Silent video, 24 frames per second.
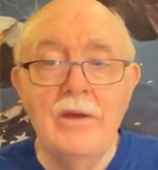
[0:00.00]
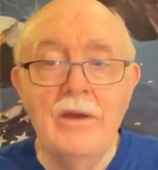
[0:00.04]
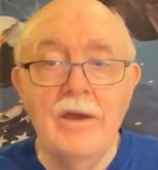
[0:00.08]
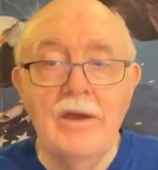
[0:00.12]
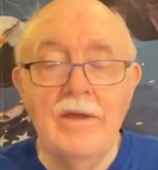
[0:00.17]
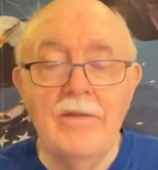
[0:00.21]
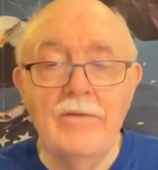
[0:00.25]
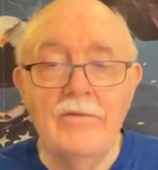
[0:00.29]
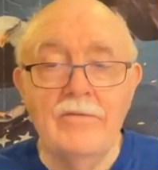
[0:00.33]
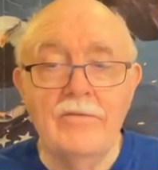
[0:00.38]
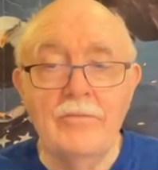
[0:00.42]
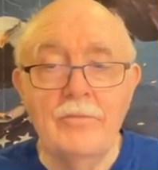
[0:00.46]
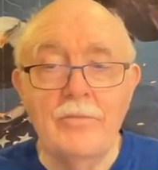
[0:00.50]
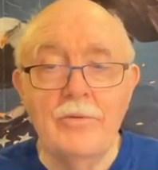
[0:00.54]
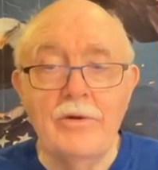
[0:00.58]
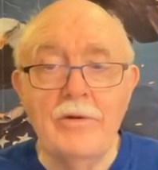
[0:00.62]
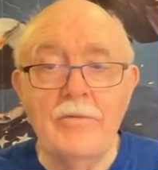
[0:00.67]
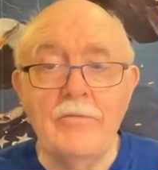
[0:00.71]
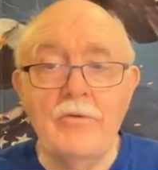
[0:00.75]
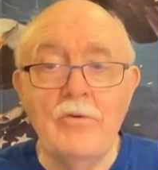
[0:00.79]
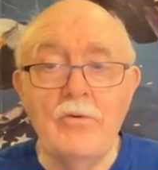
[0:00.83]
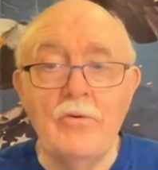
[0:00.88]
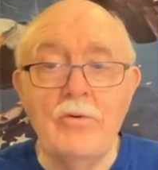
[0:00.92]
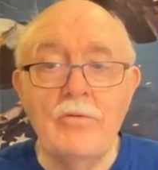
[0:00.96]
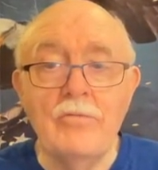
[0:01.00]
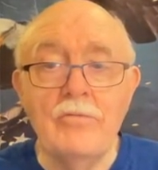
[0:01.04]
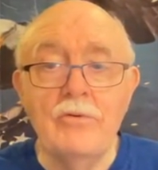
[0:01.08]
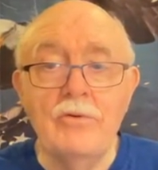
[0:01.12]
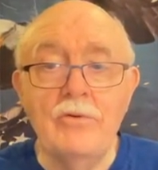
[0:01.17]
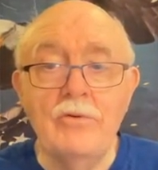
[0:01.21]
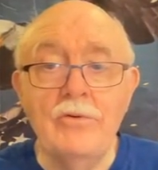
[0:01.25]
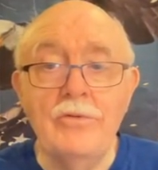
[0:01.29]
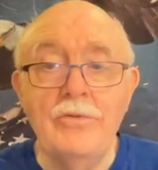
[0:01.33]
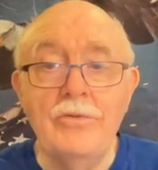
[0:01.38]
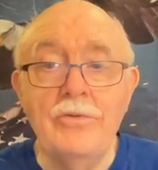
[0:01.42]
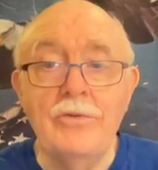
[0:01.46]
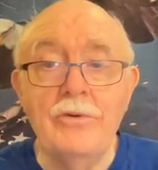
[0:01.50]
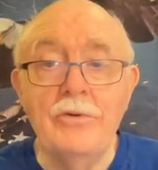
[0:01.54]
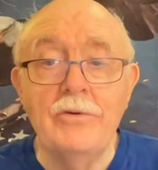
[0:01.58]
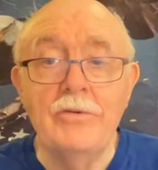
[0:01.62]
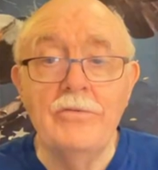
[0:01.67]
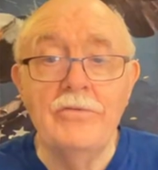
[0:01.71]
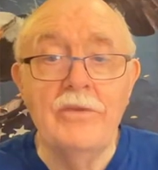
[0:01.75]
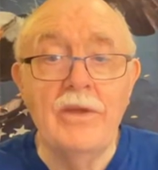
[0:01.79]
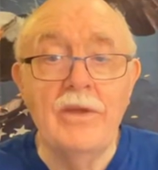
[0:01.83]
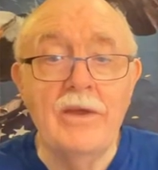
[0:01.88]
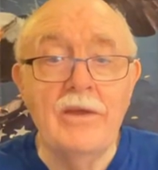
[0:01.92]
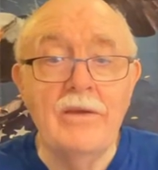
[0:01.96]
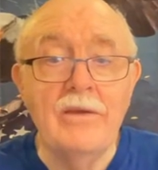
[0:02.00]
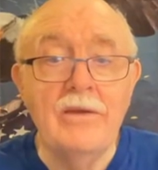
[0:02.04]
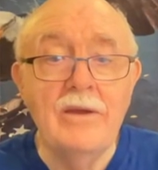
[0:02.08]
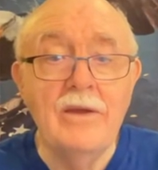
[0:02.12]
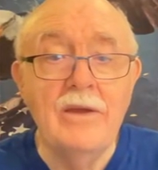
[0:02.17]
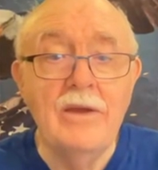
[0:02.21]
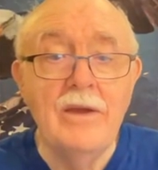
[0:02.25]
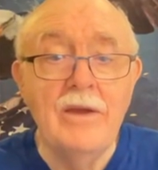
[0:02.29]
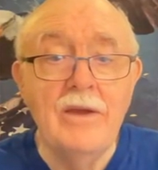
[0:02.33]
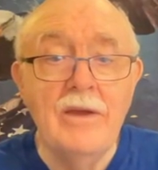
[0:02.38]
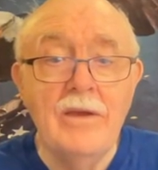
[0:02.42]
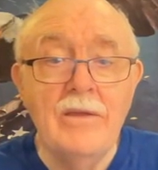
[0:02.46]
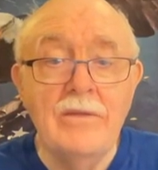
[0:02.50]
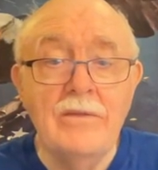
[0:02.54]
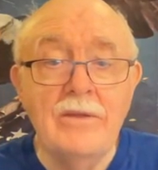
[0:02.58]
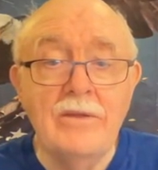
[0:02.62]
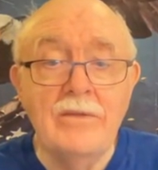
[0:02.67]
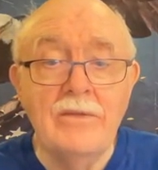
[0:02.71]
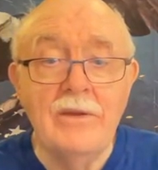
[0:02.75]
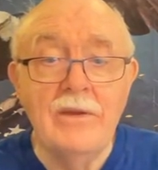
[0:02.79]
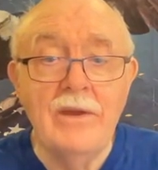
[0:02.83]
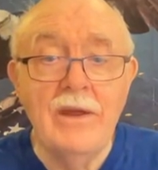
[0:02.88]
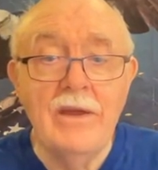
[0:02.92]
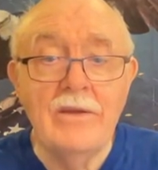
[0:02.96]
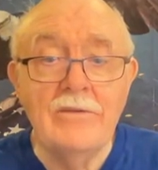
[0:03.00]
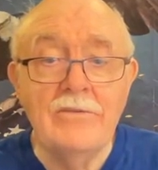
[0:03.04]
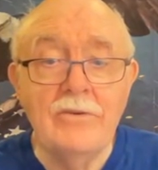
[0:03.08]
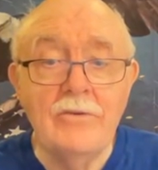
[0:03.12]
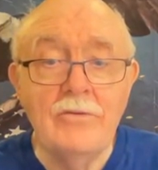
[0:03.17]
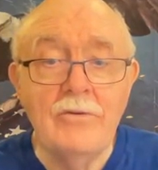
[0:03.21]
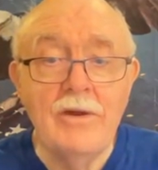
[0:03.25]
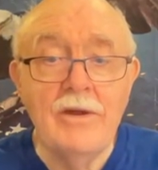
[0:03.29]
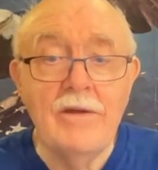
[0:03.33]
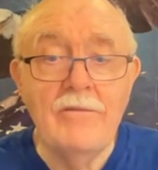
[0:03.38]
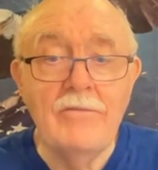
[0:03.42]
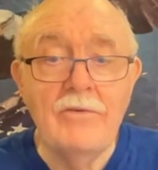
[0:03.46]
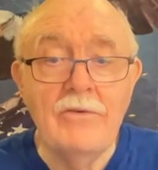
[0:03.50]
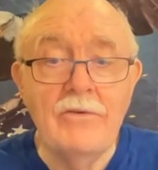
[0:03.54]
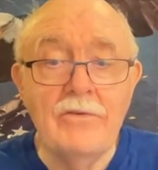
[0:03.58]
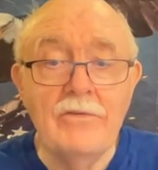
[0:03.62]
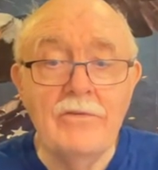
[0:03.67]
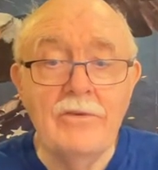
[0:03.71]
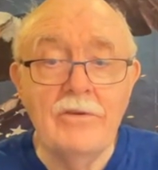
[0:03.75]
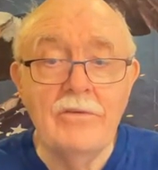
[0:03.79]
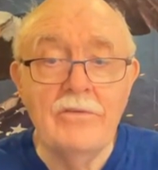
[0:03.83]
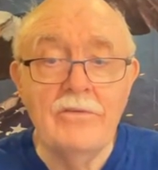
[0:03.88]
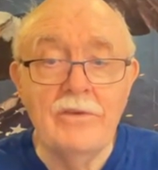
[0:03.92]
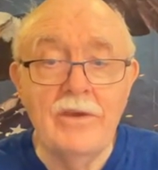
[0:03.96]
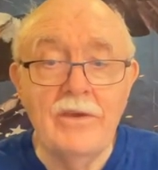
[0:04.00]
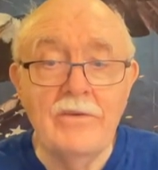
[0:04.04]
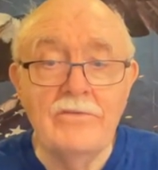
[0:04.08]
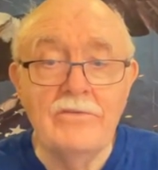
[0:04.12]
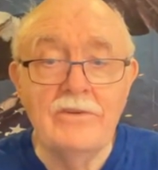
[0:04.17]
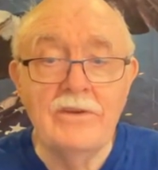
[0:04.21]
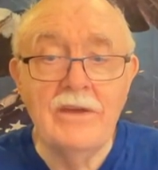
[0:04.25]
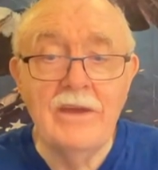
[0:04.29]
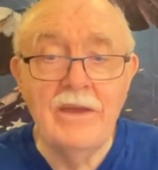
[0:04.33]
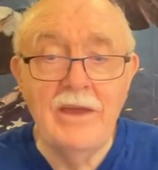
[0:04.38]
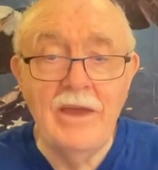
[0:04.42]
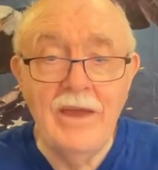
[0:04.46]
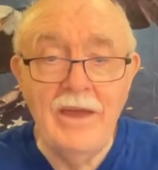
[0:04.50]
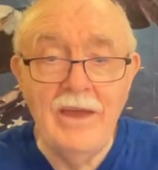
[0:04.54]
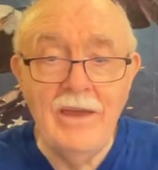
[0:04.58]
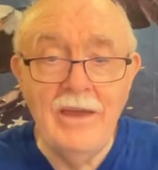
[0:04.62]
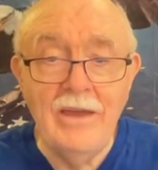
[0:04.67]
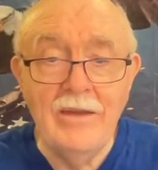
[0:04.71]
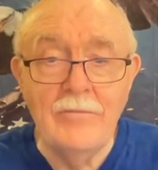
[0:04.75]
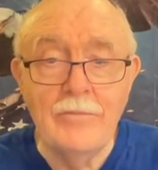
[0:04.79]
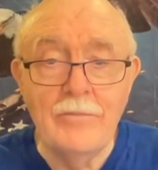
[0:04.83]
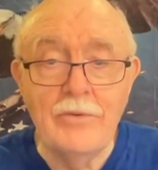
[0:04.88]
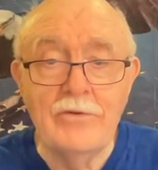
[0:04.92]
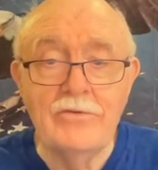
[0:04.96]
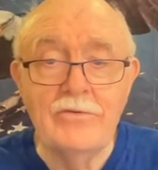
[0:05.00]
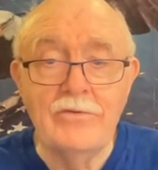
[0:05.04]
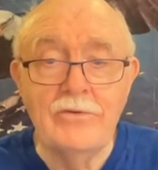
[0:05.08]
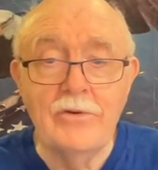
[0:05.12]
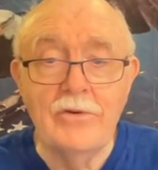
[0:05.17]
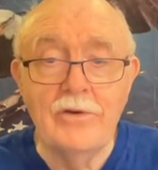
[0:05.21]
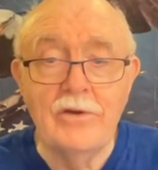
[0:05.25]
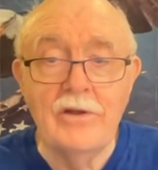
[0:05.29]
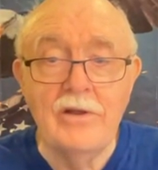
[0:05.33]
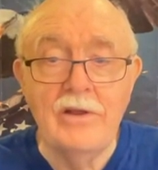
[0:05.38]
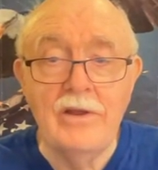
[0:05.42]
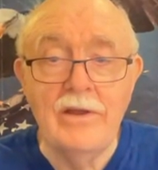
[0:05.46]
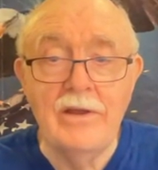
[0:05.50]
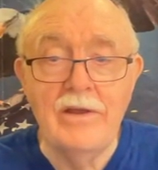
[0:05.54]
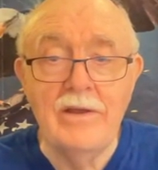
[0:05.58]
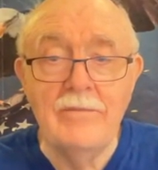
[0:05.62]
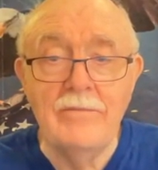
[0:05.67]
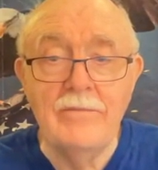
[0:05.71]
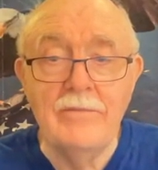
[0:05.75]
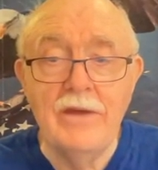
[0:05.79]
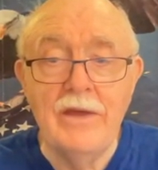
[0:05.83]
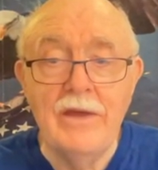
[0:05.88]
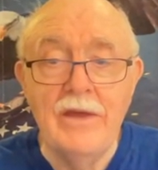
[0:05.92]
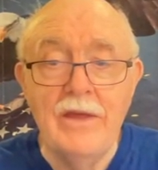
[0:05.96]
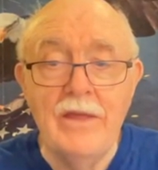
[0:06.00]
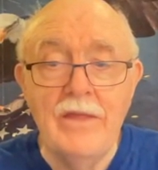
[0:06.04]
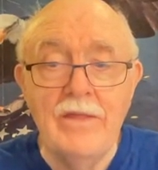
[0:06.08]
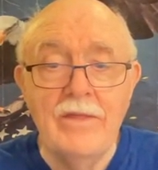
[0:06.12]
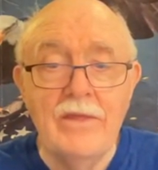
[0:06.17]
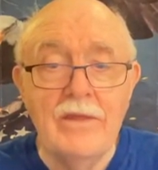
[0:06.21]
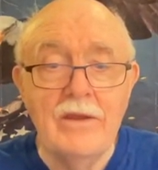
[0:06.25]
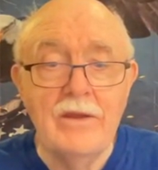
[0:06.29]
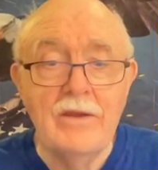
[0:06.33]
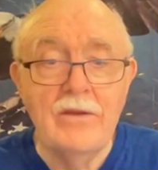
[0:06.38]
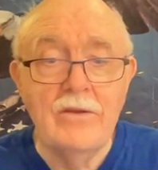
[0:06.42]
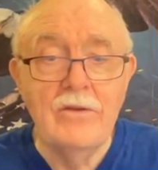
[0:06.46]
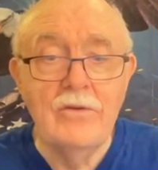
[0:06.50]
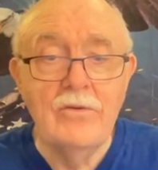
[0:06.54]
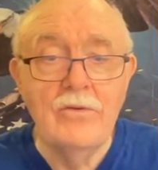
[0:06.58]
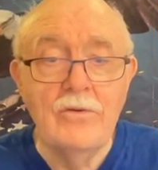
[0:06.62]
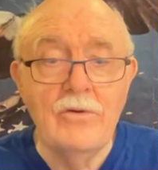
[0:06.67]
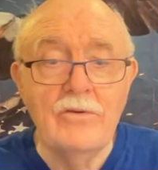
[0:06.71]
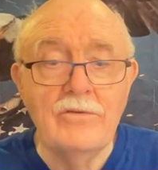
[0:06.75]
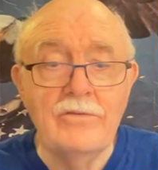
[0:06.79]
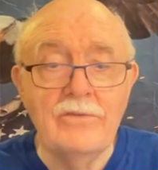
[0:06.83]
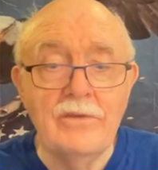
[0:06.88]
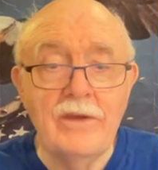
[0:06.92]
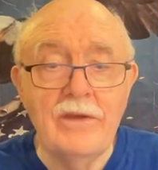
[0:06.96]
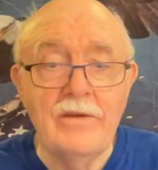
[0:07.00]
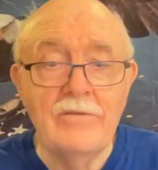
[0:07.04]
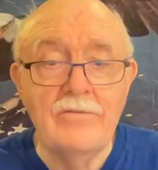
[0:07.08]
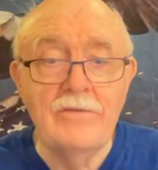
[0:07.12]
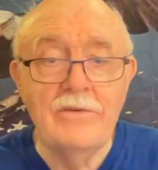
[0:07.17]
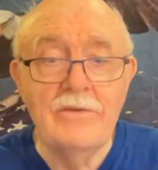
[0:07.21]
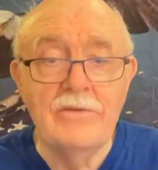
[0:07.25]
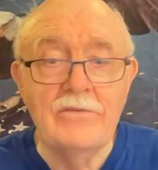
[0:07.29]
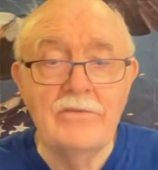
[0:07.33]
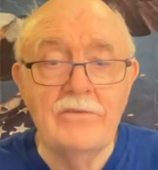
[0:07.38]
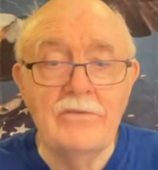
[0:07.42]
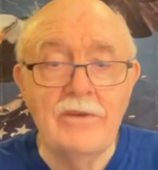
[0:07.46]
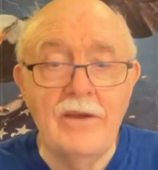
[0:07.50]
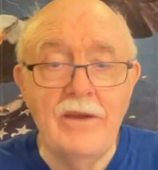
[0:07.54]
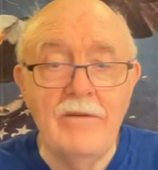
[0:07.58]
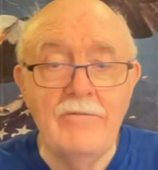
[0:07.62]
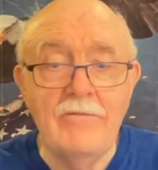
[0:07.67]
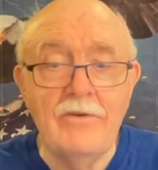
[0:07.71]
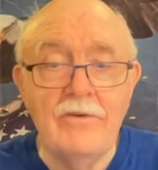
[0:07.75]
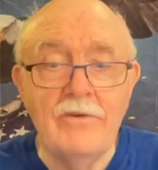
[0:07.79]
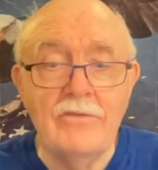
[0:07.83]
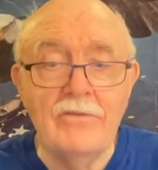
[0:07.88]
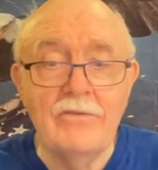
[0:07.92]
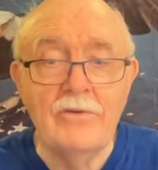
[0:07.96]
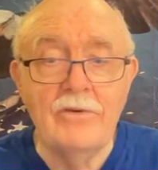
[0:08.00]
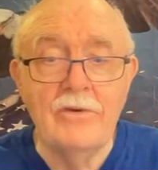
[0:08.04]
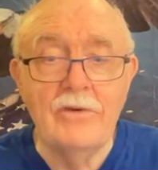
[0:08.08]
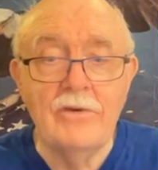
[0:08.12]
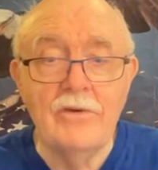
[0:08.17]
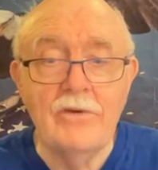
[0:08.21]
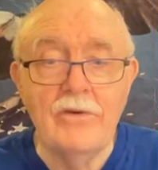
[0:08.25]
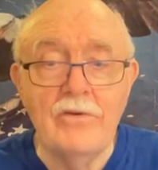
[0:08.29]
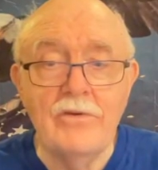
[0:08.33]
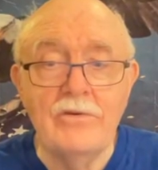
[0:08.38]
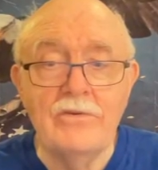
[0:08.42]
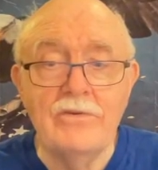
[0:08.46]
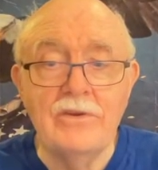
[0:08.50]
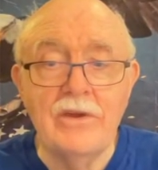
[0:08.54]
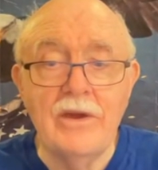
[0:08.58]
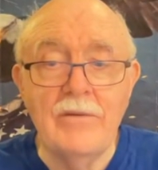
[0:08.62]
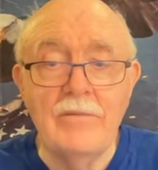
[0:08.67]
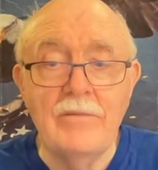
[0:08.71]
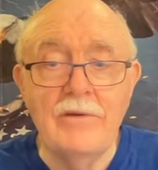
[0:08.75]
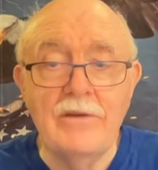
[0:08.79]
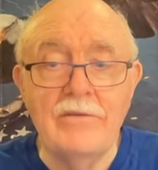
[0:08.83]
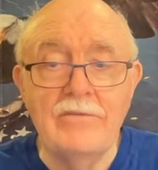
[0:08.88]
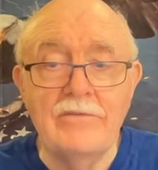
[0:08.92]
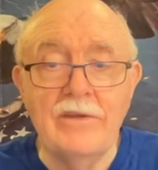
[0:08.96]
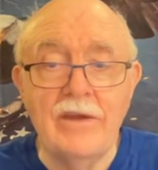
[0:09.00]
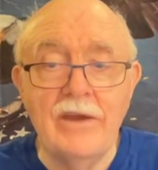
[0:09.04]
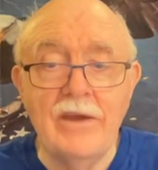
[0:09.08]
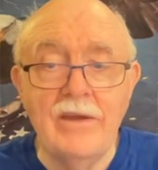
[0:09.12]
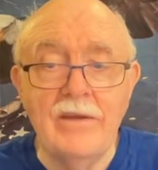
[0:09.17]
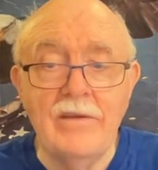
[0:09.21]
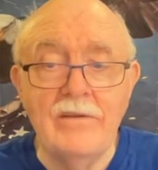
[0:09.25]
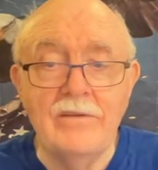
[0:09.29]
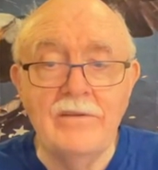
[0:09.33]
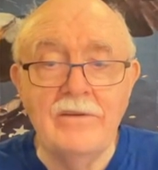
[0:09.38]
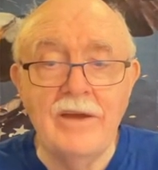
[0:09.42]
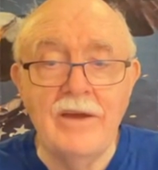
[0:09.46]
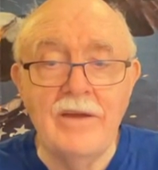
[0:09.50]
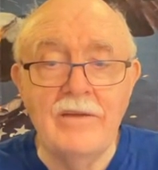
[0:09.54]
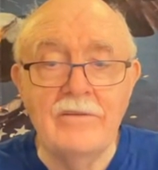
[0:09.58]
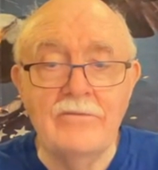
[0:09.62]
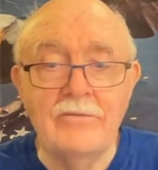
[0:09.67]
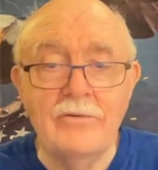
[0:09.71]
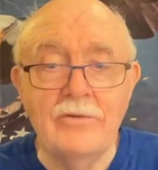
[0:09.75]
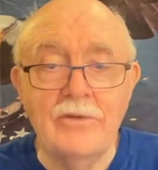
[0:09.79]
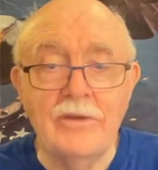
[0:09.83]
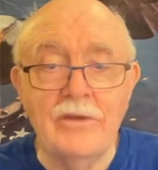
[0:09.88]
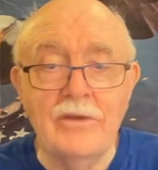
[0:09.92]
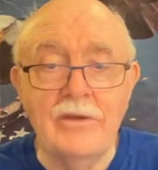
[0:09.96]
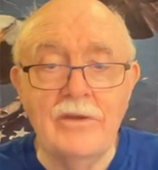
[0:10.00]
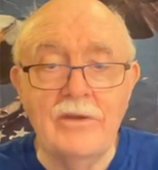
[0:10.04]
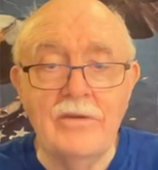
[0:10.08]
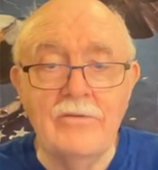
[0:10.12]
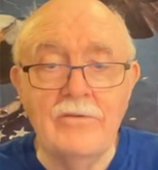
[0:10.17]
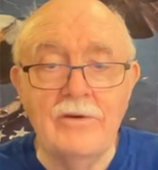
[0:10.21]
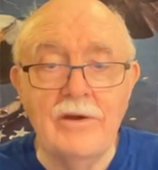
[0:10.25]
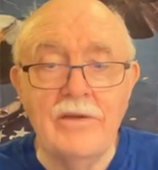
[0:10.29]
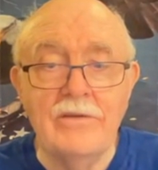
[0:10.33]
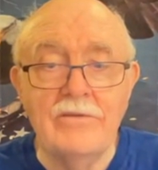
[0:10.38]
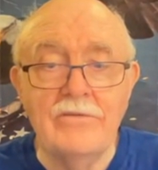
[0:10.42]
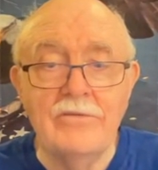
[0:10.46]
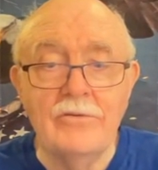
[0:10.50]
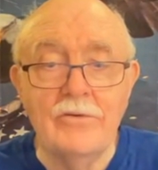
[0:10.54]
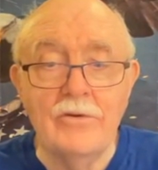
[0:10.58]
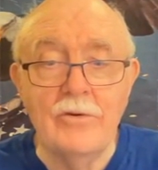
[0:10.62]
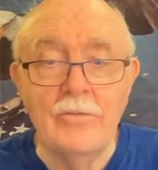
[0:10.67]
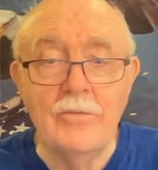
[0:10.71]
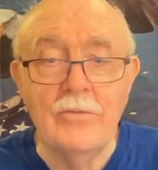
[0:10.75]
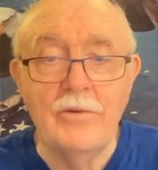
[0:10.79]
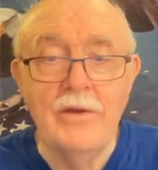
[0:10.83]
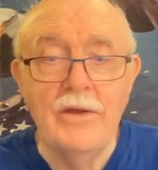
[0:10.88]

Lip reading: and the Supreme Court ruled Thursday that the National Rifle Association can pursue a claim that a New York State official's efforts to encourage companies to end ties with the gun rights group